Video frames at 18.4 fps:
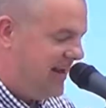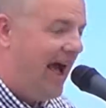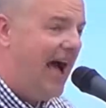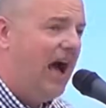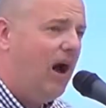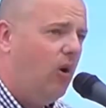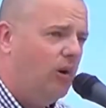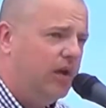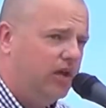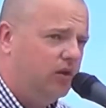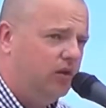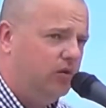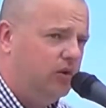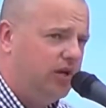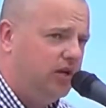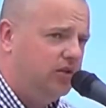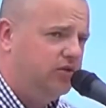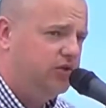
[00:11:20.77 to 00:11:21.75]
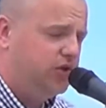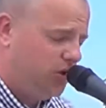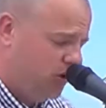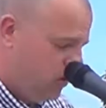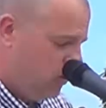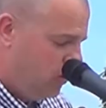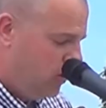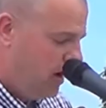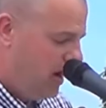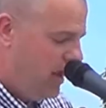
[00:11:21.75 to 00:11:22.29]
now including
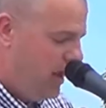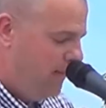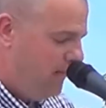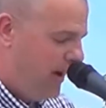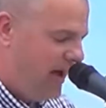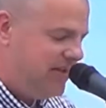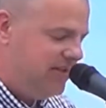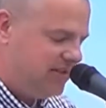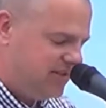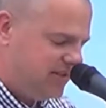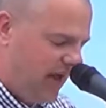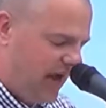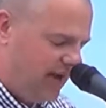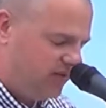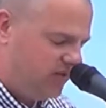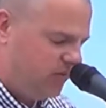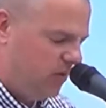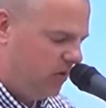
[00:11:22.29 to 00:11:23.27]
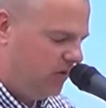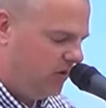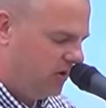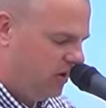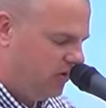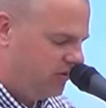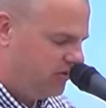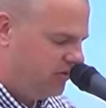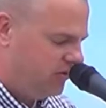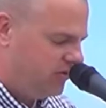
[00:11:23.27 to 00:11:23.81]
2 pint-sized roller
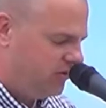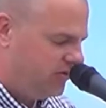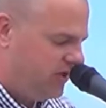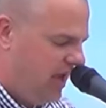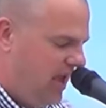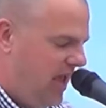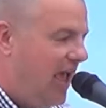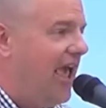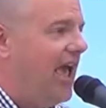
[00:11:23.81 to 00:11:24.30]
coasters,